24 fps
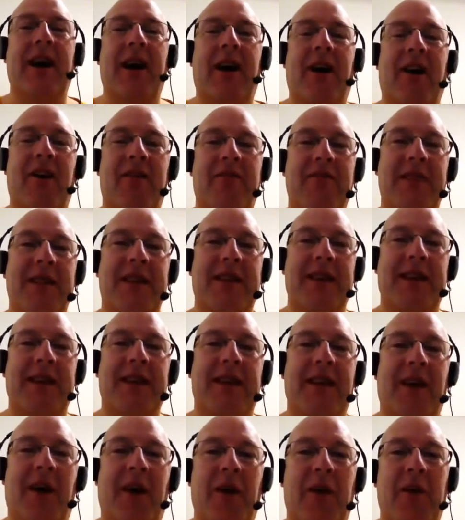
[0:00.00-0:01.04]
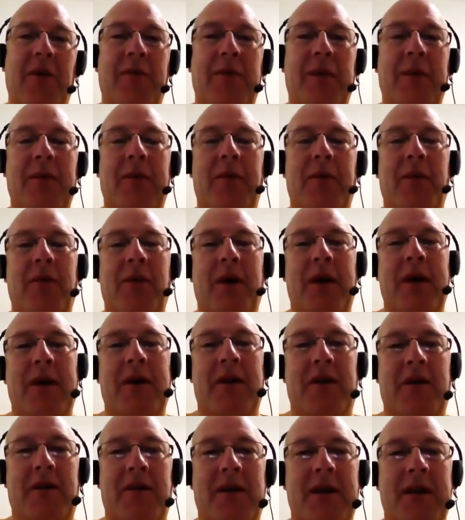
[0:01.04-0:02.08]
of meeting other people and
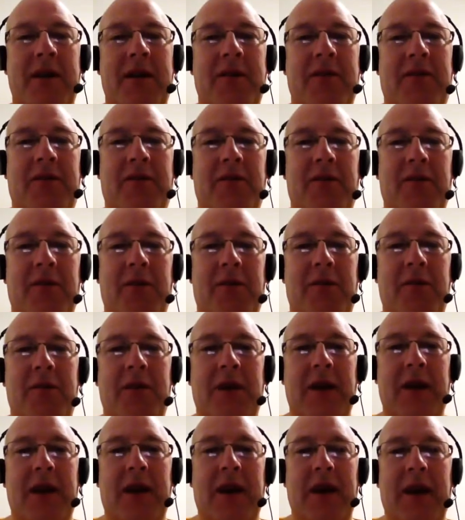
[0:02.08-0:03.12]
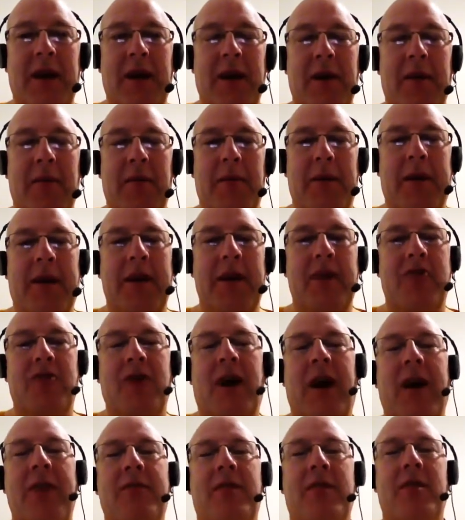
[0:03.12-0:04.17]
learning from them, because you
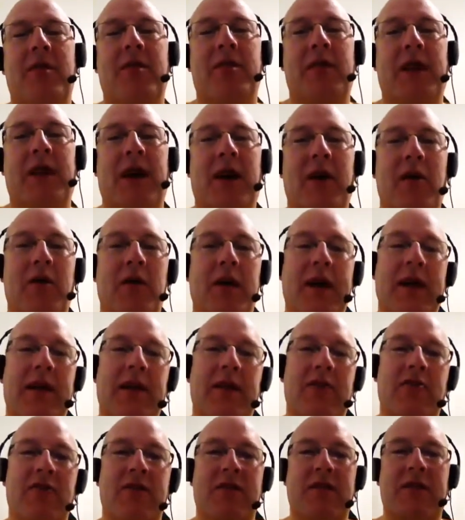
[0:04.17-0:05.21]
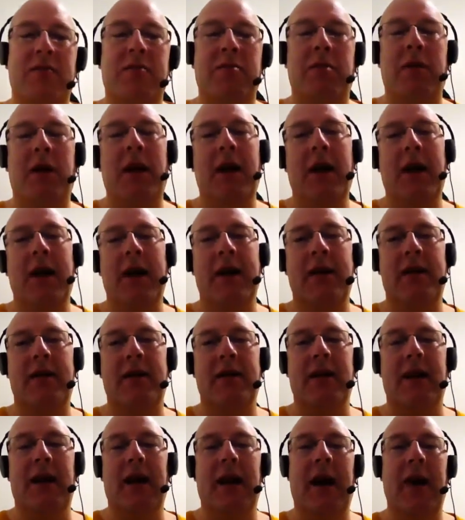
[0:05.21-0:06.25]
have to learn how English is applied,
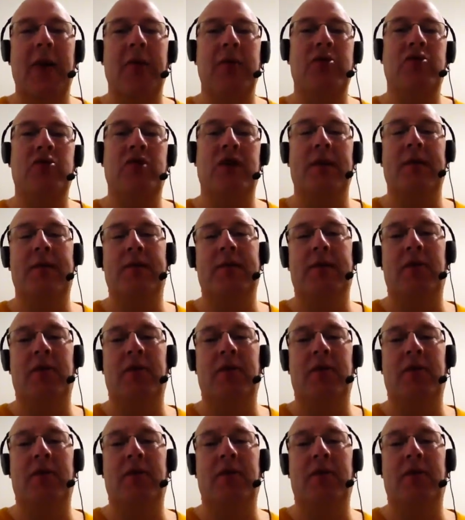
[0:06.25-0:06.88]
how it shapes our